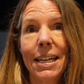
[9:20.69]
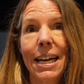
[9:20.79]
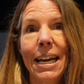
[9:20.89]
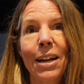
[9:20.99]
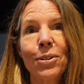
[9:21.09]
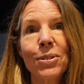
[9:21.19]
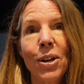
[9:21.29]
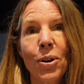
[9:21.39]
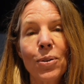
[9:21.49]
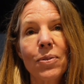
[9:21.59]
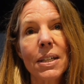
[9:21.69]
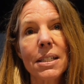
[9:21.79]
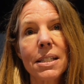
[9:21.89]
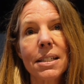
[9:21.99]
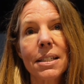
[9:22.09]
And I don't know if
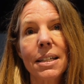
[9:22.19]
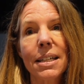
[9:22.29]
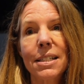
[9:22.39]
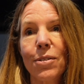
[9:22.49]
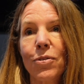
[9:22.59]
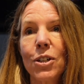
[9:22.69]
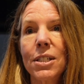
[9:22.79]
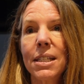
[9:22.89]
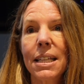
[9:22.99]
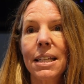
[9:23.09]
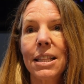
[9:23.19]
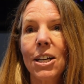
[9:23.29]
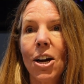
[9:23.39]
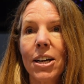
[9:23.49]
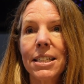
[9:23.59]
it's the first thing that
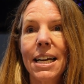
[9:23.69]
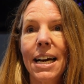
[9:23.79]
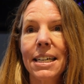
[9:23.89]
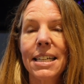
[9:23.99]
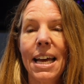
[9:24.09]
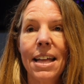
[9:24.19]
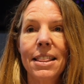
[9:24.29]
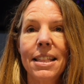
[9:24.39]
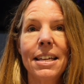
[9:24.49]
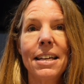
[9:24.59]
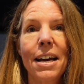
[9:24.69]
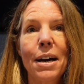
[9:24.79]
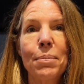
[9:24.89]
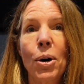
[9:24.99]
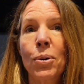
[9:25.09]
the architect and the
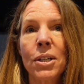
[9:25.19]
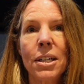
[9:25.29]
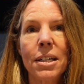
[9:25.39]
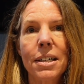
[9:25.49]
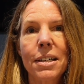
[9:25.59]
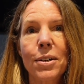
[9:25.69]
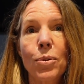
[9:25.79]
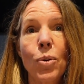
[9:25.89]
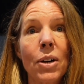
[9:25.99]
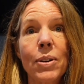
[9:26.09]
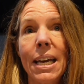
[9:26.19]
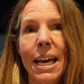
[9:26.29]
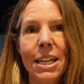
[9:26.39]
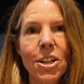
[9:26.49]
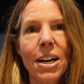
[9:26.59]
owner want to
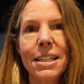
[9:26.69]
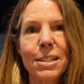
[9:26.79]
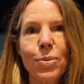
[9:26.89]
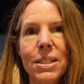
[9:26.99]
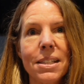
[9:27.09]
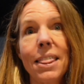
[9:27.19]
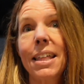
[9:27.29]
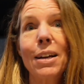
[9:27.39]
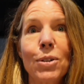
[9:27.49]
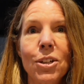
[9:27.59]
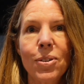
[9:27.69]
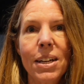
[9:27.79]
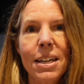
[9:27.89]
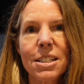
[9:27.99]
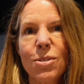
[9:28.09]
engage on is what's the thing we're
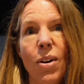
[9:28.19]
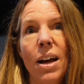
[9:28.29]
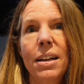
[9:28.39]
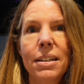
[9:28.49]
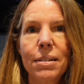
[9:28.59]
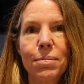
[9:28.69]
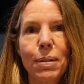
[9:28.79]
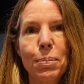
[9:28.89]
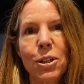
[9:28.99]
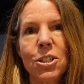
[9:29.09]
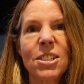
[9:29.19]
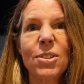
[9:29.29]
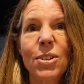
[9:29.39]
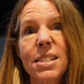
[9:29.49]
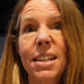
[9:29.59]
doing. It's fun. People can just
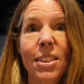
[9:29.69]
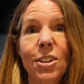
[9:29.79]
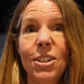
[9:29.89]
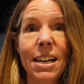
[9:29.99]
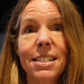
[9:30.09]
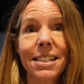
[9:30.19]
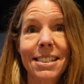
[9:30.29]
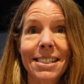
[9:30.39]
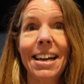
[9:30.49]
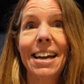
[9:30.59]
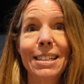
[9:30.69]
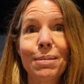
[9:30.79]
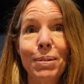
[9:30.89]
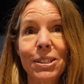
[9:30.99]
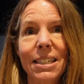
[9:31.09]
sort of sit at their desk and design
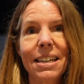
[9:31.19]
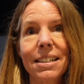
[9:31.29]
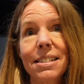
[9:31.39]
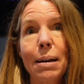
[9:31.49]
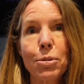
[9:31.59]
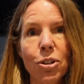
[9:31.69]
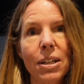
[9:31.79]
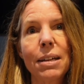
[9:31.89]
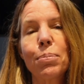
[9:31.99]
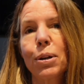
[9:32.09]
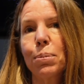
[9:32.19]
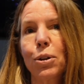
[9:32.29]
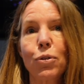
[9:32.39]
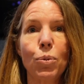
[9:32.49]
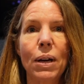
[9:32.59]
the building conceptually, put a
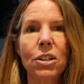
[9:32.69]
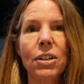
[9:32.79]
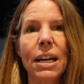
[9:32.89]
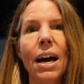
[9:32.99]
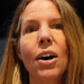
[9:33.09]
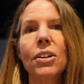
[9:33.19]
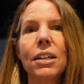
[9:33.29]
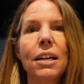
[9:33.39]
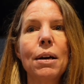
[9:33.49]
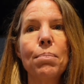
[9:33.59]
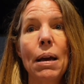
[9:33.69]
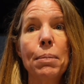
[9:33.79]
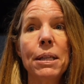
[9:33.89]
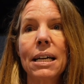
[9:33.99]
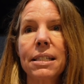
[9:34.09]
beautiful rendering out.
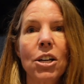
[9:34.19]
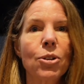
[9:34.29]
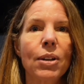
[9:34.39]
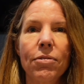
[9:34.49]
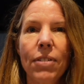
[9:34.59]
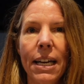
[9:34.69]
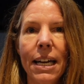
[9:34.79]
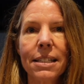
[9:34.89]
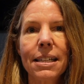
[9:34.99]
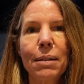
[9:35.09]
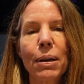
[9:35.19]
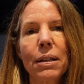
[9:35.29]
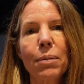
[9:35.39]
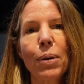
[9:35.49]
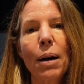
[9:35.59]
Maybe that's how you get financing.
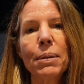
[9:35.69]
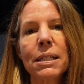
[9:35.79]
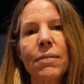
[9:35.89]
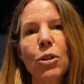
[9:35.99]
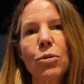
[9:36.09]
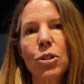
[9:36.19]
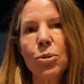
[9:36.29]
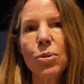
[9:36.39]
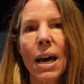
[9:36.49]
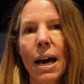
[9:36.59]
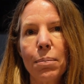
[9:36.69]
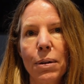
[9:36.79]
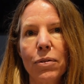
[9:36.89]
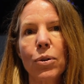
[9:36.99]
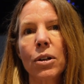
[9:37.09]
But the problem is if you do that
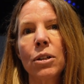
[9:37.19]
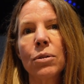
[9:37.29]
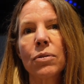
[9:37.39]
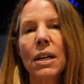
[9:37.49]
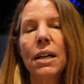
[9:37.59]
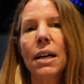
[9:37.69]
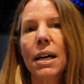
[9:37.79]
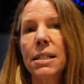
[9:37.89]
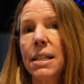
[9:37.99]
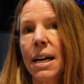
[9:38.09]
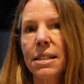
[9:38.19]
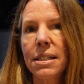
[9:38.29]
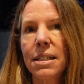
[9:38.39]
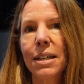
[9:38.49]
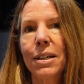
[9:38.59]
before you've
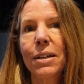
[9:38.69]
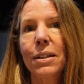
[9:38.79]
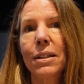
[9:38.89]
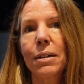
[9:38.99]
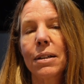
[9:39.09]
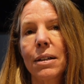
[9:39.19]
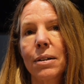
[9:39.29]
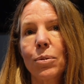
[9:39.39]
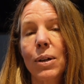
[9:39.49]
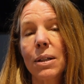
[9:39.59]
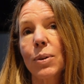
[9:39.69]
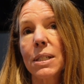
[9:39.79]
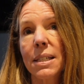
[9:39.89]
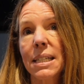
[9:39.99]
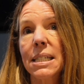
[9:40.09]
assessed
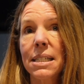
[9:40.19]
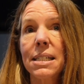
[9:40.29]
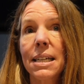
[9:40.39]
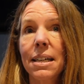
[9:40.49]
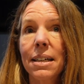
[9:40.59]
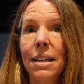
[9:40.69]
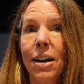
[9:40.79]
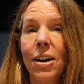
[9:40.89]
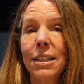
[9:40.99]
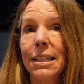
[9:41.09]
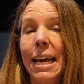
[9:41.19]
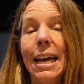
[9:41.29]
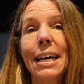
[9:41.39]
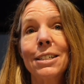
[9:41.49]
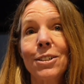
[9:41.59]
what's existing on the
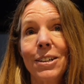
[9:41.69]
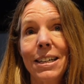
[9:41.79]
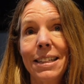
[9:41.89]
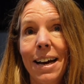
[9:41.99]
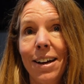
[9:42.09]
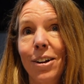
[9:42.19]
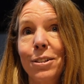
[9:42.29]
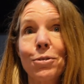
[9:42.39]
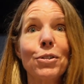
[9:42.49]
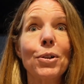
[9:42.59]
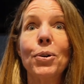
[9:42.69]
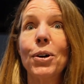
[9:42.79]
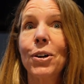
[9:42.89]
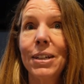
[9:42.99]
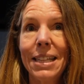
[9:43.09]
land or on the
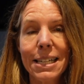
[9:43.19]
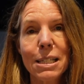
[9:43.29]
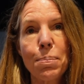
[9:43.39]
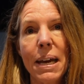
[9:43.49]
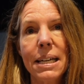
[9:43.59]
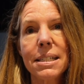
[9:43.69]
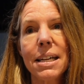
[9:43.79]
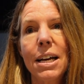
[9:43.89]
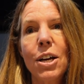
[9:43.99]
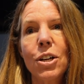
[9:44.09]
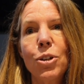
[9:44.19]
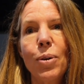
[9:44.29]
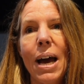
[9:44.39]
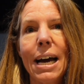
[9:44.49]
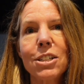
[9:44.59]
floor or in that space,
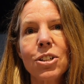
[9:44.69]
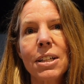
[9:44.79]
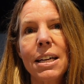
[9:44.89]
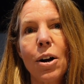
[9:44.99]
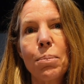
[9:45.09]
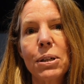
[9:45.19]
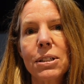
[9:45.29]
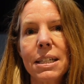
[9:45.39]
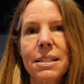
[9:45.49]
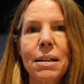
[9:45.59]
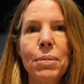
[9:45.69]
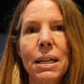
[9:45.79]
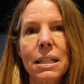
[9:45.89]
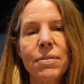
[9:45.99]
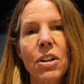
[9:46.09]
you actually are building
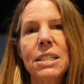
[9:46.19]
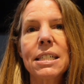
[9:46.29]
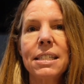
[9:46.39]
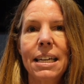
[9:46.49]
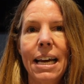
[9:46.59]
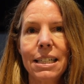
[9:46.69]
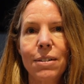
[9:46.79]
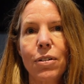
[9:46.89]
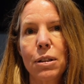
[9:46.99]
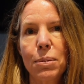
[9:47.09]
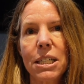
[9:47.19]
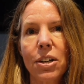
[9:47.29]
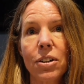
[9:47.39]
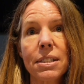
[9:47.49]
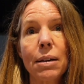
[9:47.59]
something that's very disconnected from the
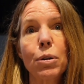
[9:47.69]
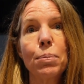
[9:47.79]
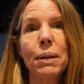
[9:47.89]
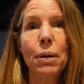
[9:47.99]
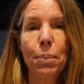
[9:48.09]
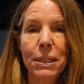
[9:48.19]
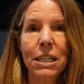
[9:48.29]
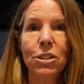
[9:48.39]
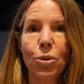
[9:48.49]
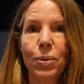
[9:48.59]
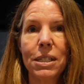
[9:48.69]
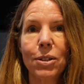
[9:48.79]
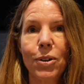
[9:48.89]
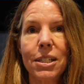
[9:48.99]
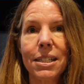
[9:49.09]
materials that would be a potential
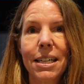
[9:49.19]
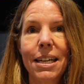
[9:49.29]
resource.